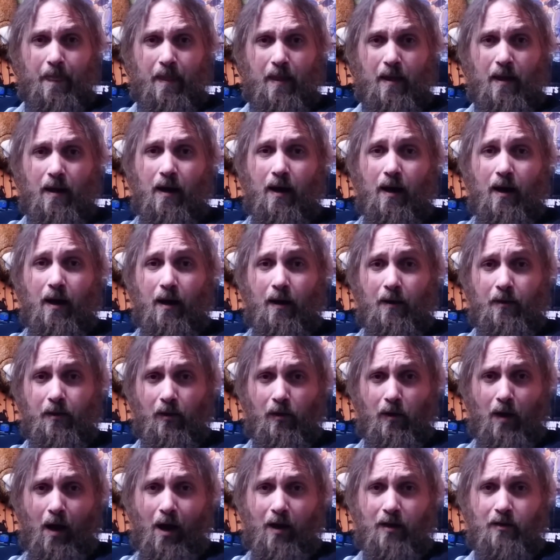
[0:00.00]
The
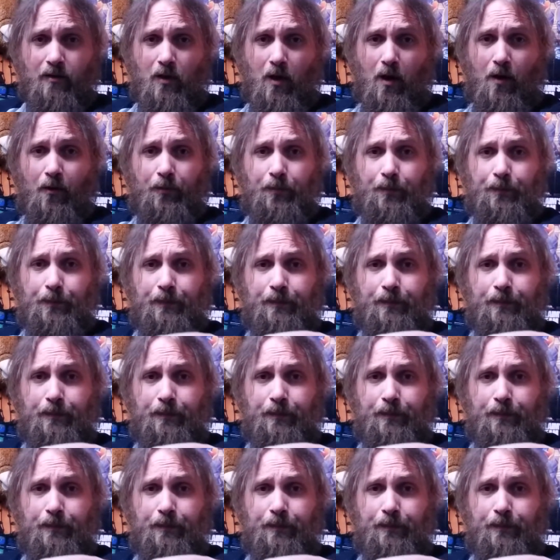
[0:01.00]
Lochnar